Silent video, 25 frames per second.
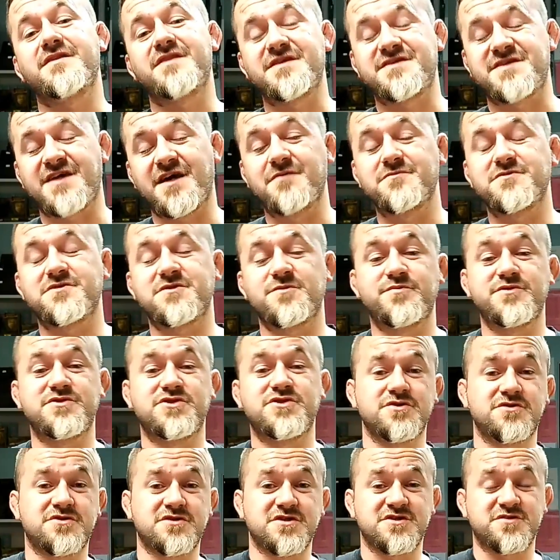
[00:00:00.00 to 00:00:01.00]
This helps to
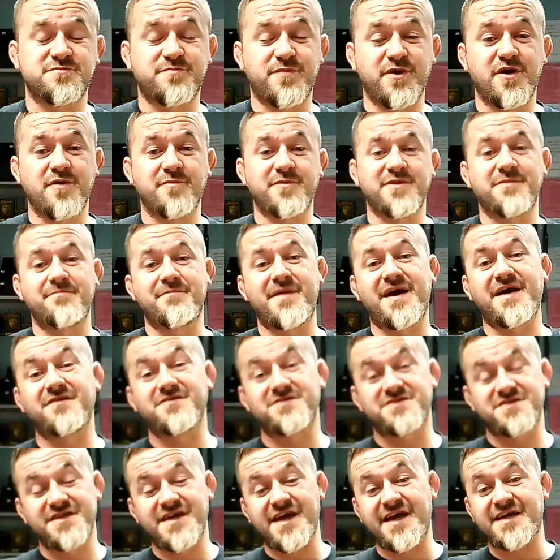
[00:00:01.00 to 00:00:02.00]
produce the sperm in the
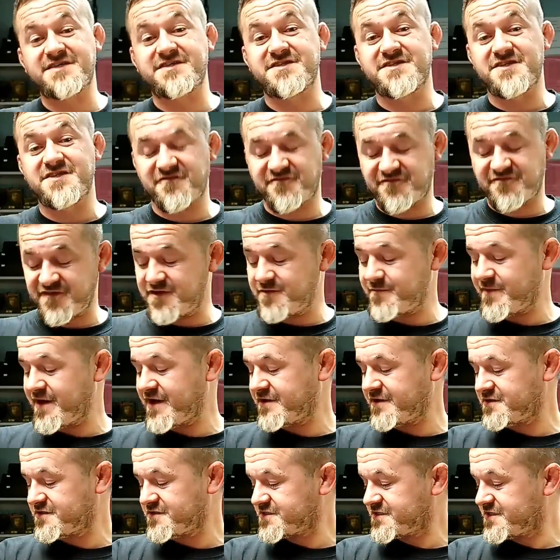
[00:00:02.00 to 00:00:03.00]
males, the eggs in the
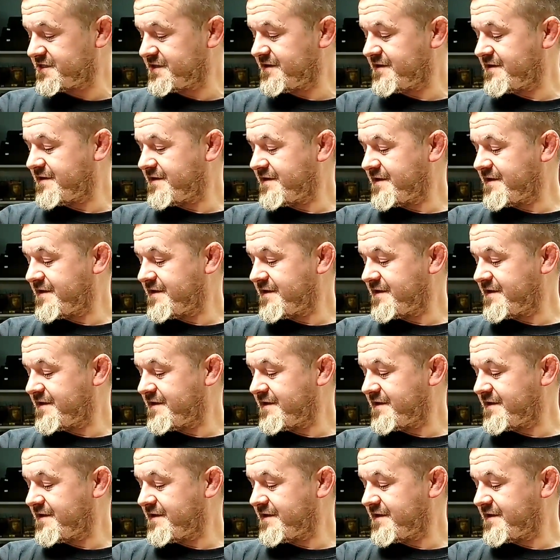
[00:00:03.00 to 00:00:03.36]
females.